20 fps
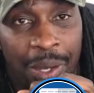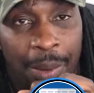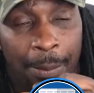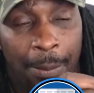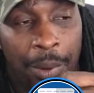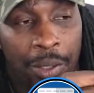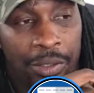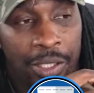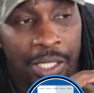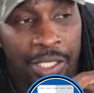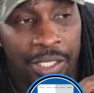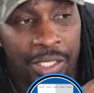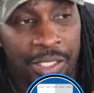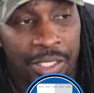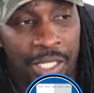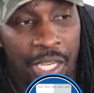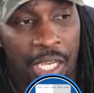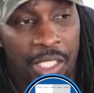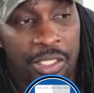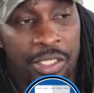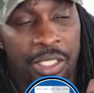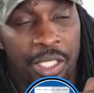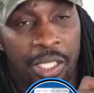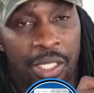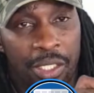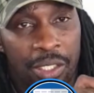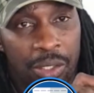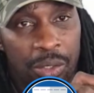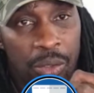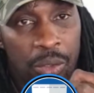But I did not
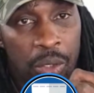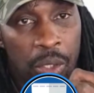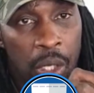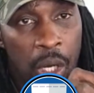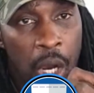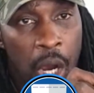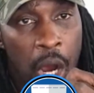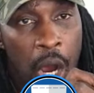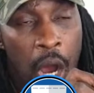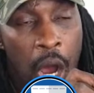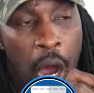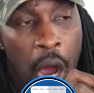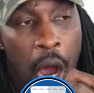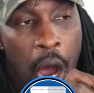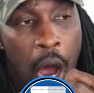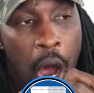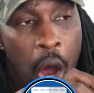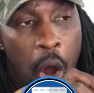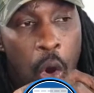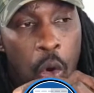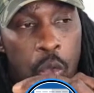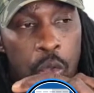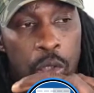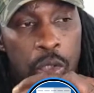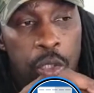tell you how